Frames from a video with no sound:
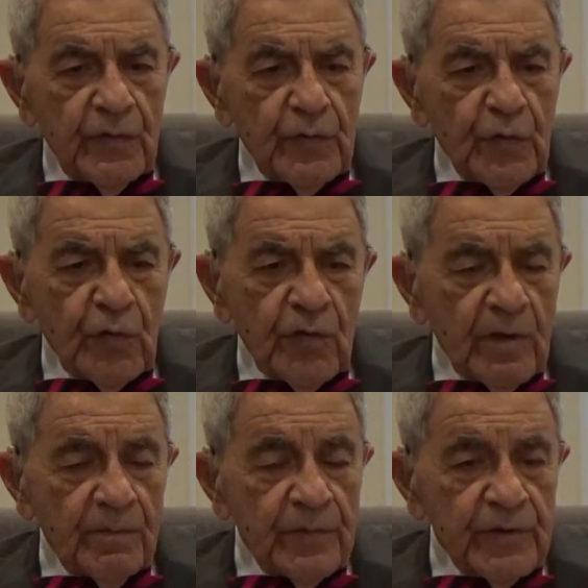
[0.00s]
no
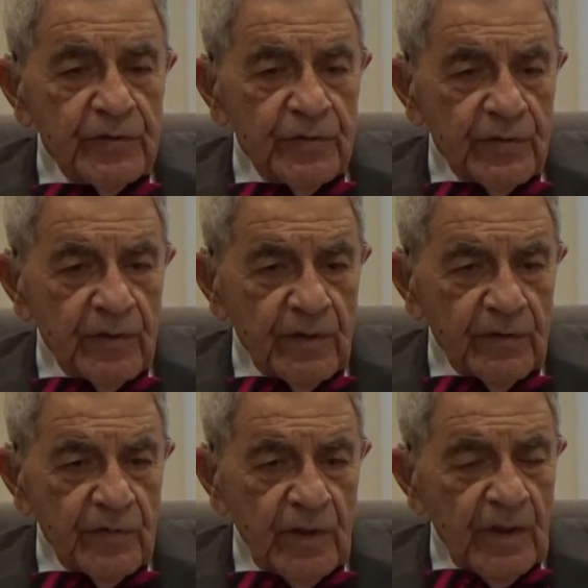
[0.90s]
laboratory.
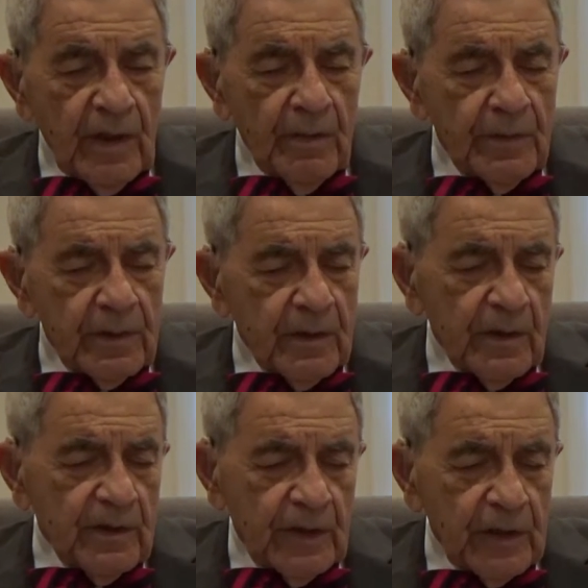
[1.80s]
I mean,
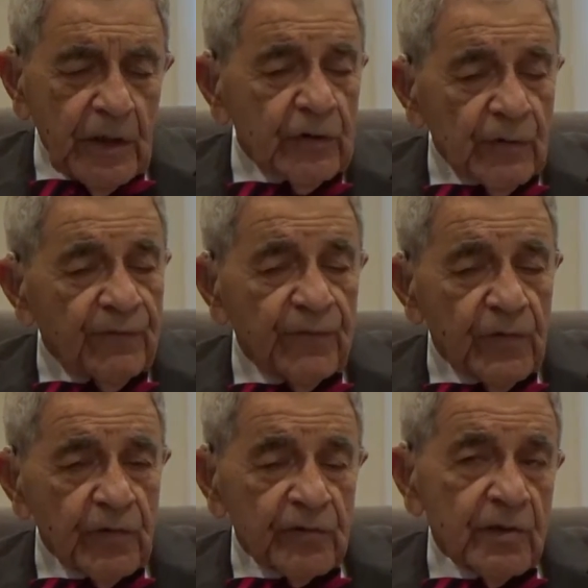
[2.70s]
they cannot
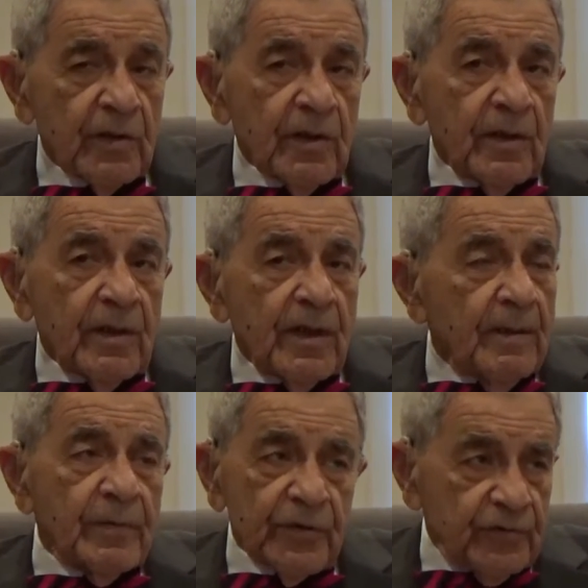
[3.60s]
afford
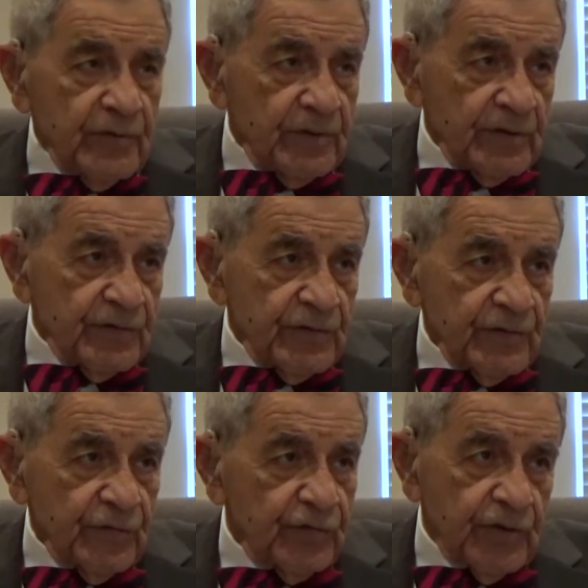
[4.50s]
laboratories
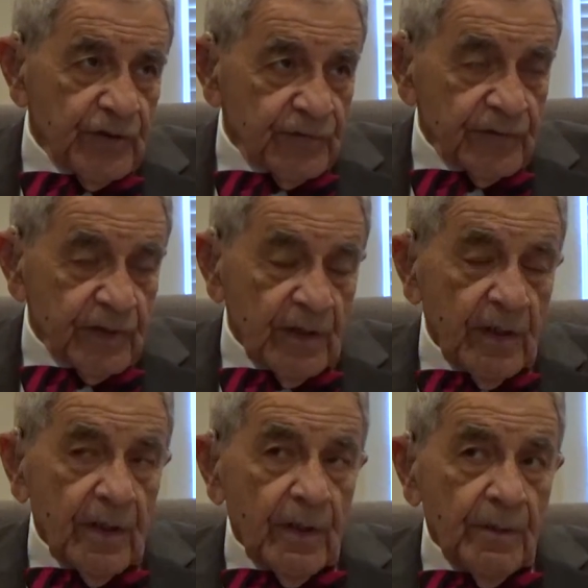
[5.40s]
to test.
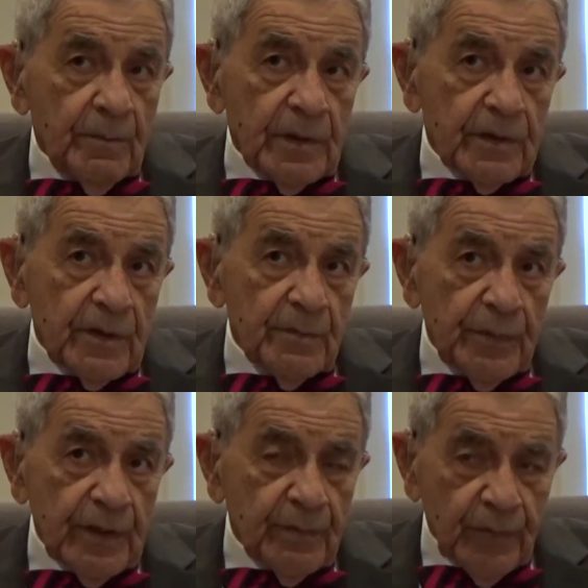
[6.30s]
But in
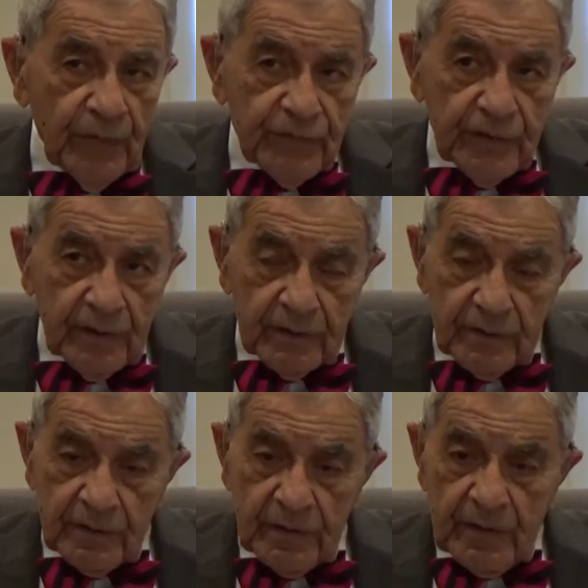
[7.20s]
big project,
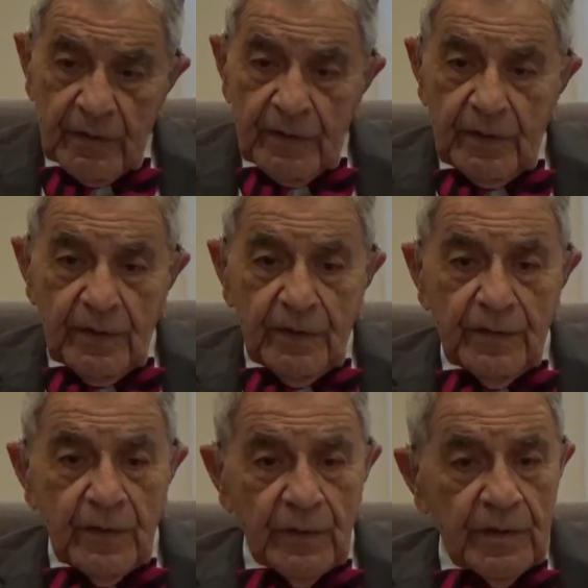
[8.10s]

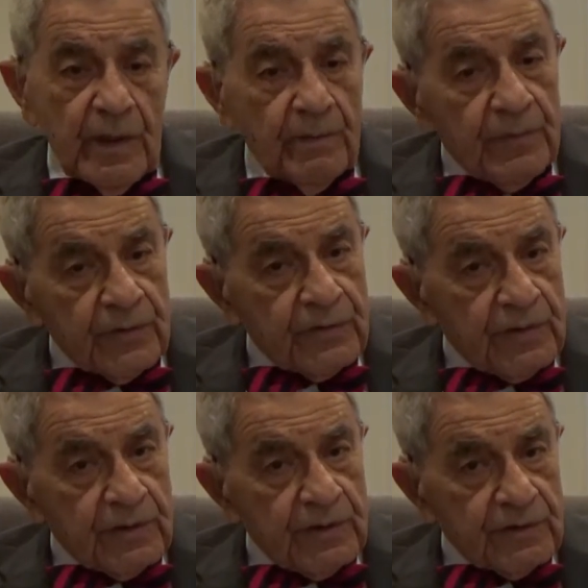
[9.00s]
there were
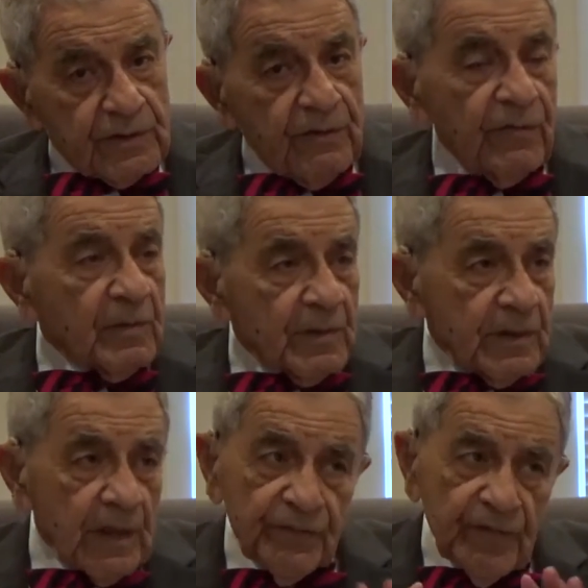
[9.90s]
laboratories, government,
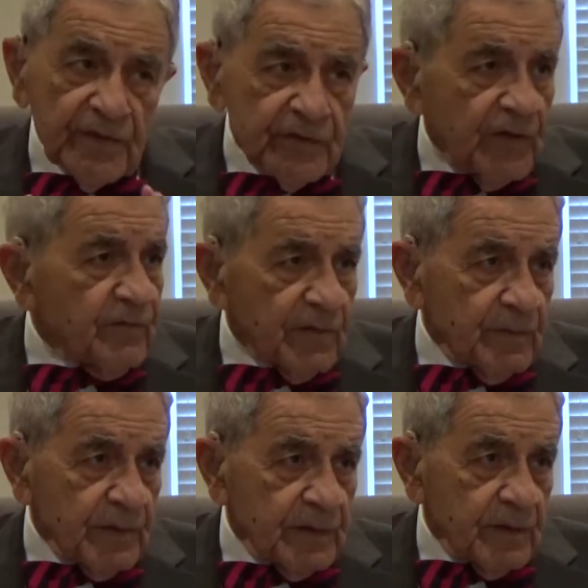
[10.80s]
at first
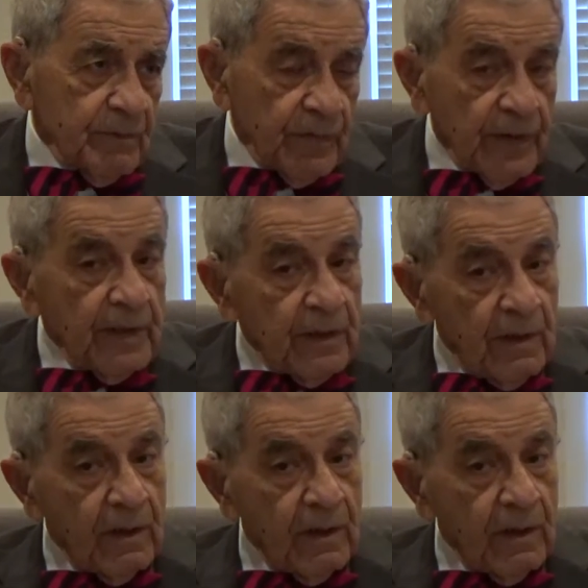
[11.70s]
government, then